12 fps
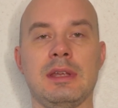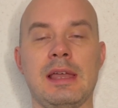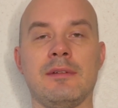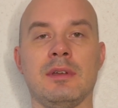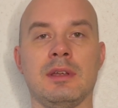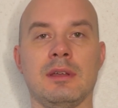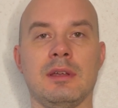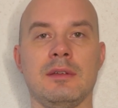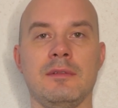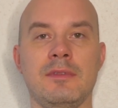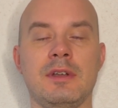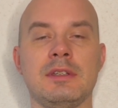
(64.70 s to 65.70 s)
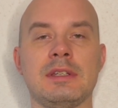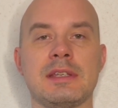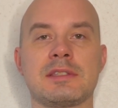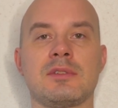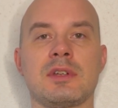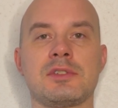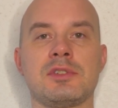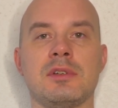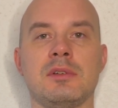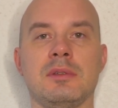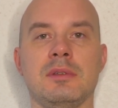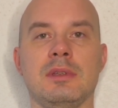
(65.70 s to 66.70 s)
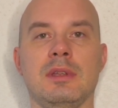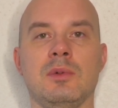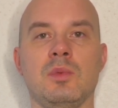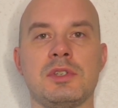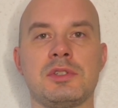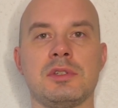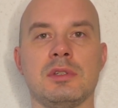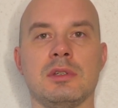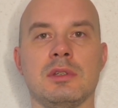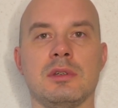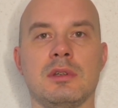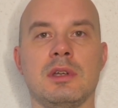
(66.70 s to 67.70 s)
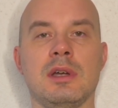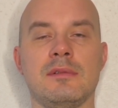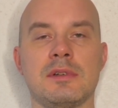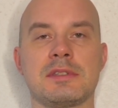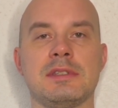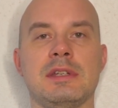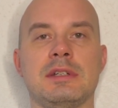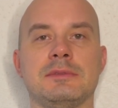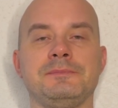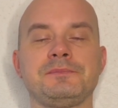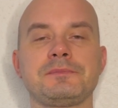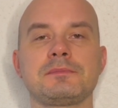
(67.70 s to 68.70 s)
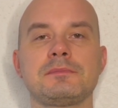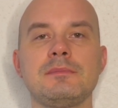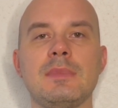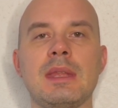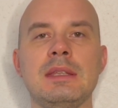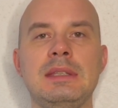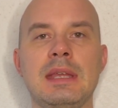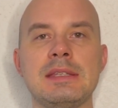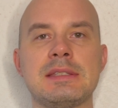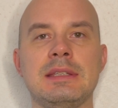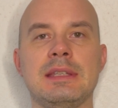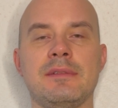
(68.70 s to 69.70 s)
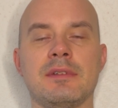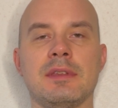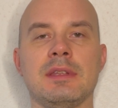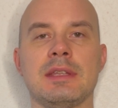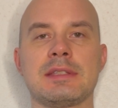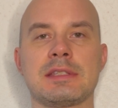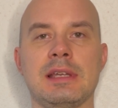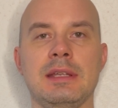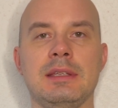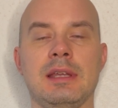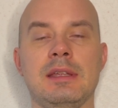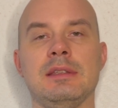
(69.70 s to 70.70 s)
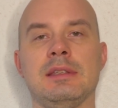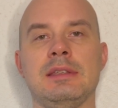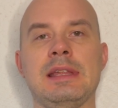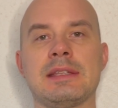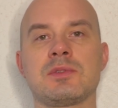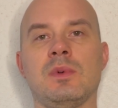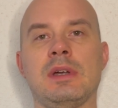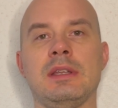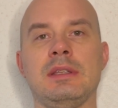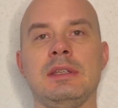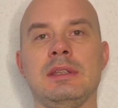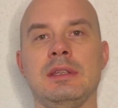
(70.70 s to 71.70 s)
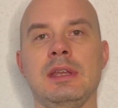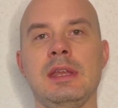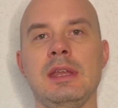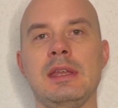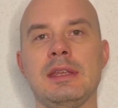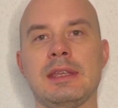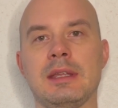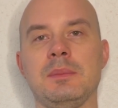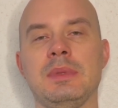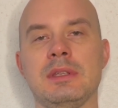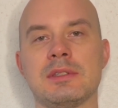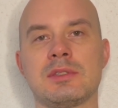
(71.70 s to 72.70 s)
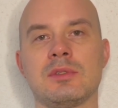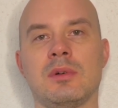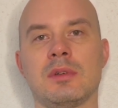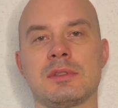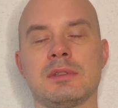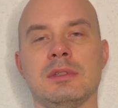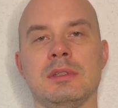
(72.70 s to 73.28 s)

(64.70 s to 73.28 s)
have a very nice structure which covers their taste and everything inside, and that's why they can be stored